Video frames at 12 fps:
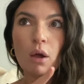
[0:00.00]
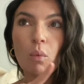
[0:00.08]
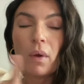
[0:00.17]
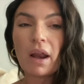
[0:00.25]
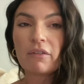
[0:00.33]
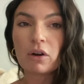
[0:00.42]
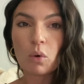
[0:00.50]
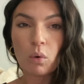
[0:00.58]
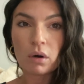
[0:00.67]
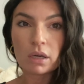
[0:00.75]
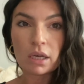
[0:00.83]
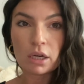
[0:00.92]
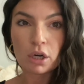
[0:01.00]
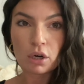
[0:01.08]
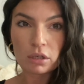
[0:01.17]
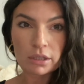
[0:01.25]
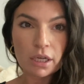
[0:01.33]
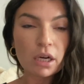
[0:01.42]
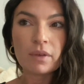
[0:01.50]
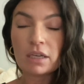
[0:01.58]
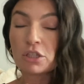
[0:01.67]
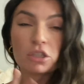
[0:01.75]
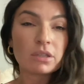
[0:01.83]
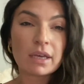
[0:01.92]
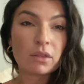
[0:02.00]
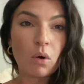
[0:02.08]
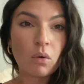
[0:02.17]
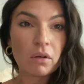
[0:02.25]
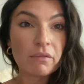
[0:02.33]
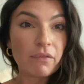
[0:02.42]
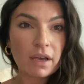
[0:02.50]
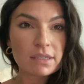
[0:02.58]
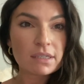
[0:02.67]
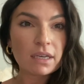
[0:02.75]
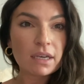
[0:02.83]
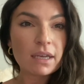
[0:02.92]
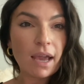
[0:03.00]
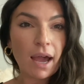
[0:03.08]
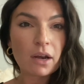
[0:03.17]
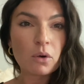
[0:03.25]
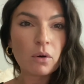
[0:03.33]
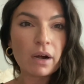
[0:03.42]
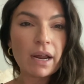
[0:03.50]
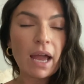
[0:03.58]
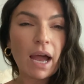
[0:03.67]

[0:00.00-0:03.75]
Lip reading: when I recorded earlier is just like the whole investing category.